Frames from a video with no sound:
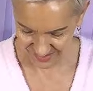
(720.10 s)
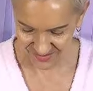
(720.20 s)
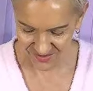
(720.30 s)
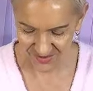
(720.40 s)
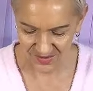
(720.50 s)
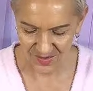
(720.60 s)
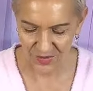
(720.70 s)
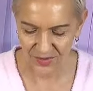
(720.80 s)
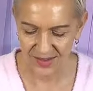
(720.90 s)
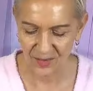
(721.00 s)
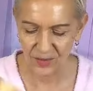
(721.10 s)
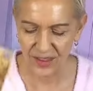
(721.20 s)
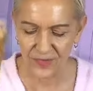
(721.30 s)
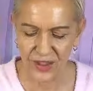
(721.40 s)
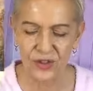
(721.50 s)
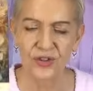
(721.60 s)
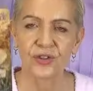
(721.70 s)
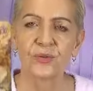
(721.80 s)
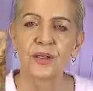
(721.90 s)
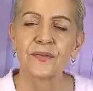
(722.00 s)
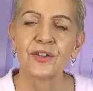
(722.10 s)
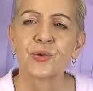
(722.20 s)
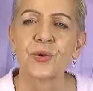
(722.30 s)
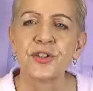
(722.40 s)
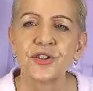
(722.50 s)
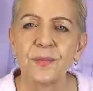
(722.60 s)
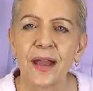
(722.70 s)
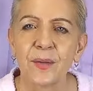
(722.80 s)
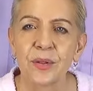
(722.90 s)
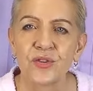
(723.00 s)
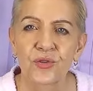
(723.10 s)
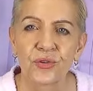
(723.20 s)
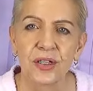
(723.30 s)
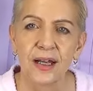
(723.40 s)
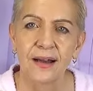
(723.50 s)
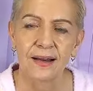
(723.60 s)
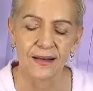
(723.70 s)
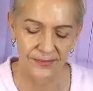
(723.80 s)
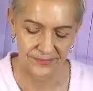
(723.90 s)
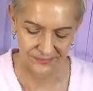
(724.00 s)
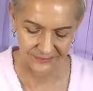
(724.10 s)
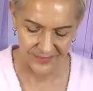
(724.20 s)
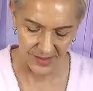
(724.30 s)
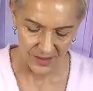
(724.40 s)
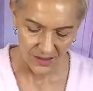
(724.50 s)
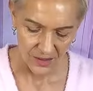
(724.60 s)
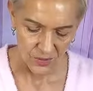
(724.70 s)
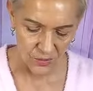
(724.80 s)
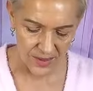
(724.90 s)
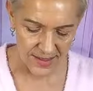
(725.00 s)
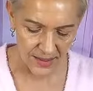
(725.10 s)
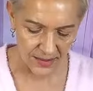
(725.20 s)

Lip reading: Oh, Spirit's saying, whatever you do, whatever choice you make, be true to your heart. What's in